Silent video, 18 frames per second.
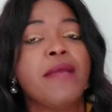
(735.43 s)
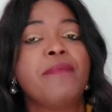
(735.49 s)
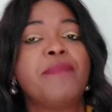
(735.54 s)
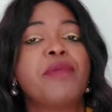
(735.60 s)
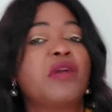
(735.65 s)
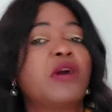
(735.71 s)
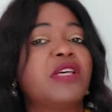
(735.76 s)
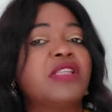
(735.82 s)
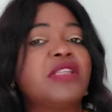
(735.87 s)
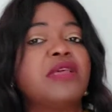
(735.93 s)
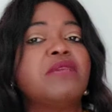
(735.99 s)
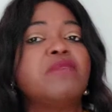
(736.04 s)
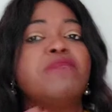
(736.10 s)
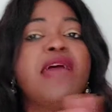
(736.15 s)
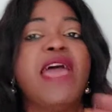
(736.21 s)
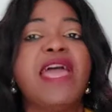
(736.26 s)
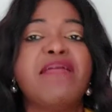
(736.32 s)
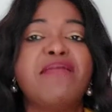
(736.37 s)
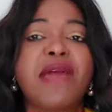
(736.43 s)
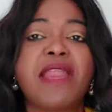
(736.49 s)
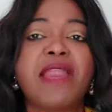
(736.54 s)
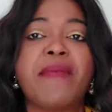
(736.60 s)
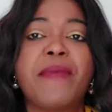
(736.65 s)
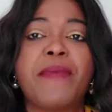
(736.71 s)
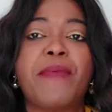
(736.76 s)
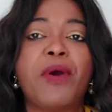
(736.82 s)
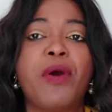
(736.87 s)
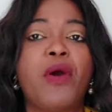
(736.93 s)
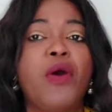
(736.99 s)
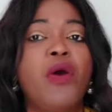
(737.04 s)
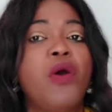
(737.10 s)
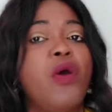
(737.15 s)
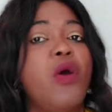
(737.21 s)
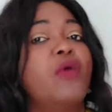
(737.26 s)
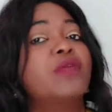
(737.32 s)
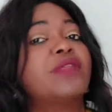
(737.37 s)
because it made many
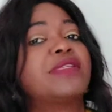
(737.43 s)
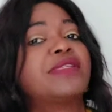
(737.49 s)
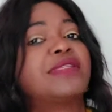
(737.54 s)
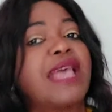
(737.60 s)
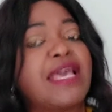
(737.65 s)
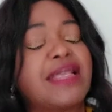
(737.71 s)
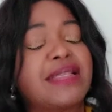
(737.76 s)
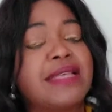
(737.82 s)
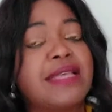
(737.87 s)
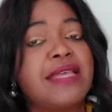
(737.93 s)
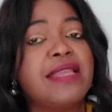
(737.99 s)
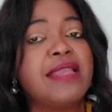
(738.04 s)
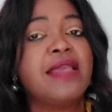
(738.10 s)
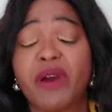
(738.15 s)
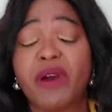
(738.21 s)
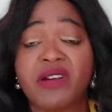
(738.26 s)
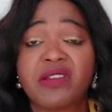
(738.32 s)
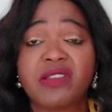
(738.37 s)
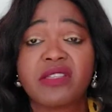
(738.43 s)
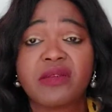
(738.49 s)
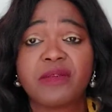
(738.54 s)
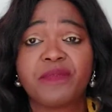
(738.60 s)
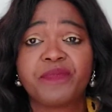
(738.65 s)
people uncertain but